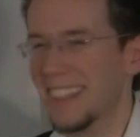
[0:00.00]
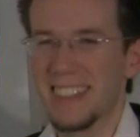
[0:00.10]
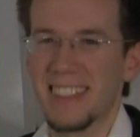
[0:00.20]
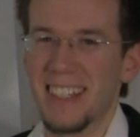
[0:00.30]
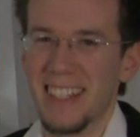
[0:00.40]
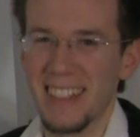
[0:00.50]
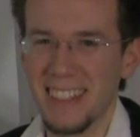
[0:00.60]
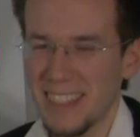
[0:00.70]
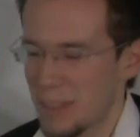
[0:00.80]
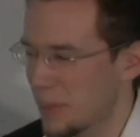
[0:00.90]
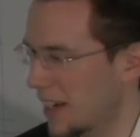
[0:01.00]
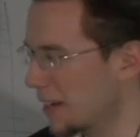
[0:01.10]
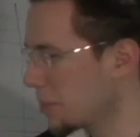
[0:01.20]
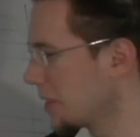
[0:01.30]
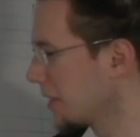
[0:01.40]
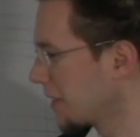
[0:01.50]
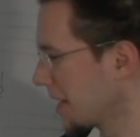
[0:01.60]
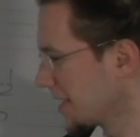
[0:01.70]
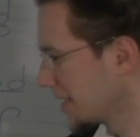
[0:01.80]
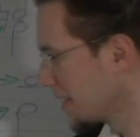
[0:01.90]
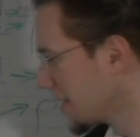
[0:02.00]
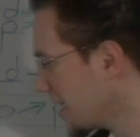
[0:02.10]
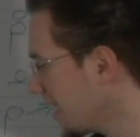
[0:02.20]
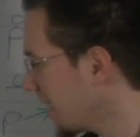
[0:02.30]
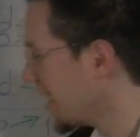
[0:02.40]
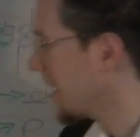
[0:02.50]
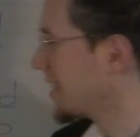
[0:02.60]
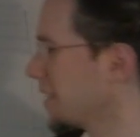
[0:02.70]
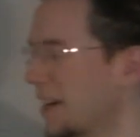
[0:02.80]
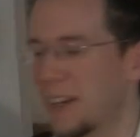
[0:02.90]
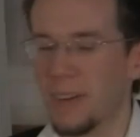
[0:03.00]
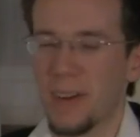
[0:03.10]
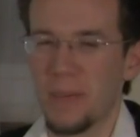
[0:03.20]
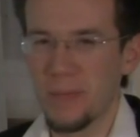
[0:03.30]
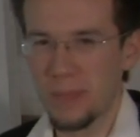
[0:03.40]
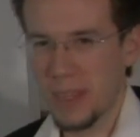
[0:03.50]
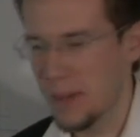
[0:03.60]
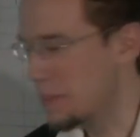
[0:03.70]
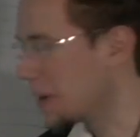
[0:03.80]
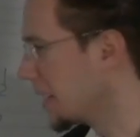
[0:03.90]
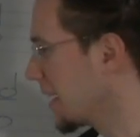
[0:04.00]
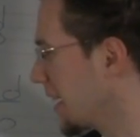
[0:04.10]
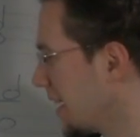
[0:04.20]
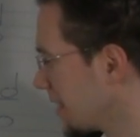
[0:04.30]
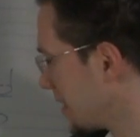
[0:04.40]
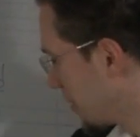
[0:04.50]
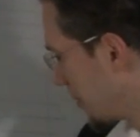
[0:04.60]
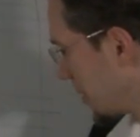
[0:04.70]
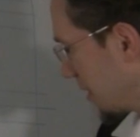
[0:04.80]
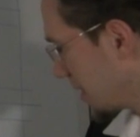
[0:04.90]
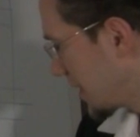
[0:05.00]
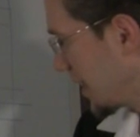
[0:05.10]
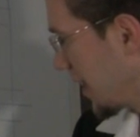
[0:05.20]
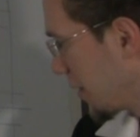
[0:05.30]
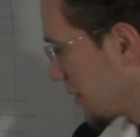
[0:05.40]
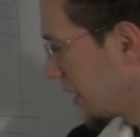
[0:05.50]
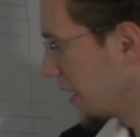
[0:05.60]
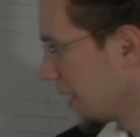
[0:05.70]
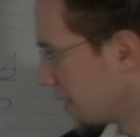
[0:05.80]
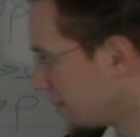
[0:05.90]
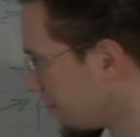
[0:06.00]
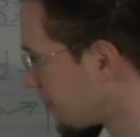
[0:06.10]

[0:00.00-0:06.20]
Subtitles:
This can get pretty crazy. So anyway, but yeah, you'll see that over here.